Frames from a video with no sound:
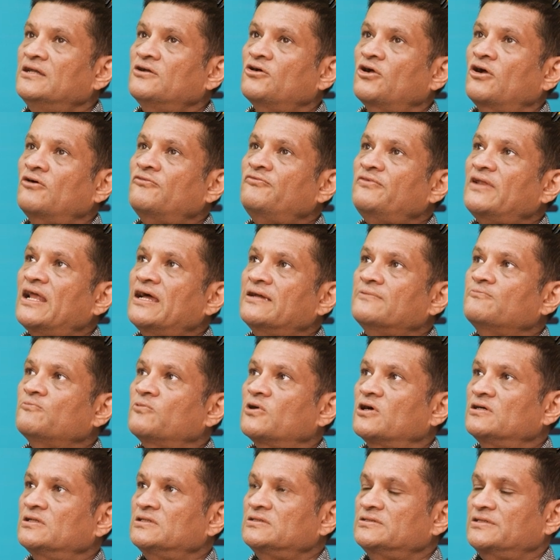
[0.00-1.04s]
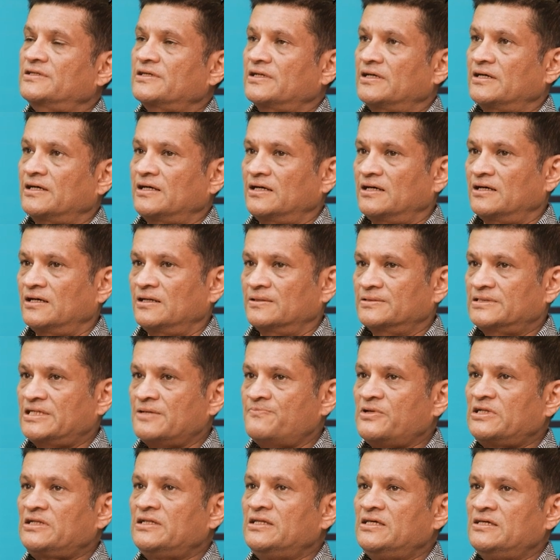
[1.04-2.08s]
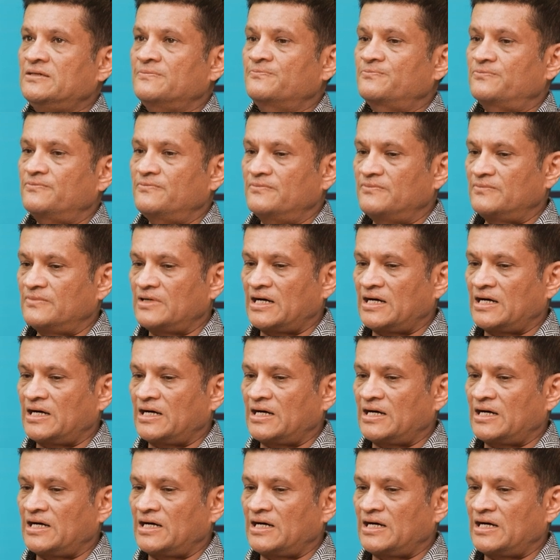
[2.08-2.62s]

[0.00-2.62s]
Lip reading: In an offline world, typically,